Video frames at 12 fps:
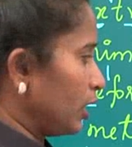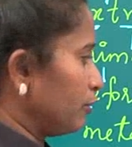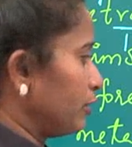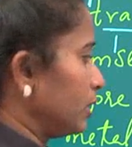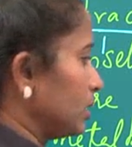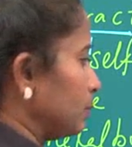
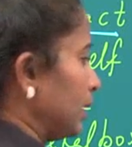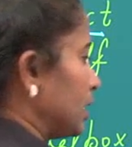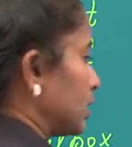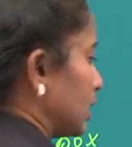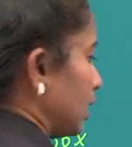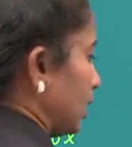If it is
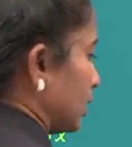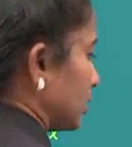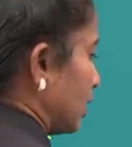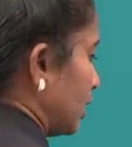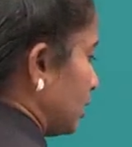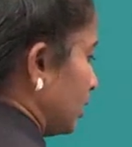mentioned like
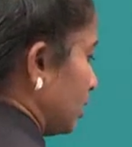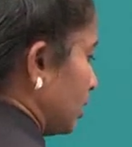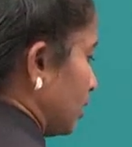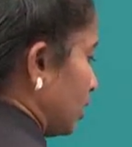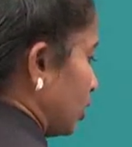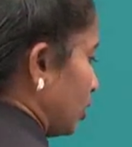that,
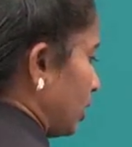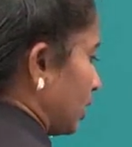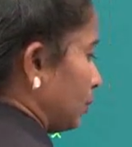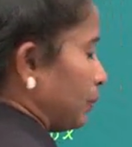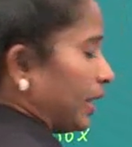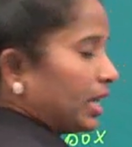you
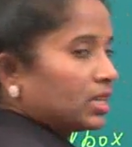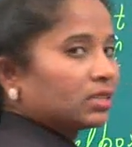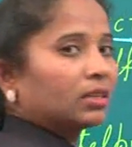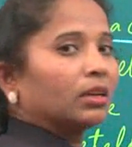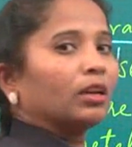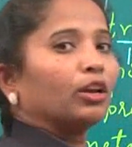can place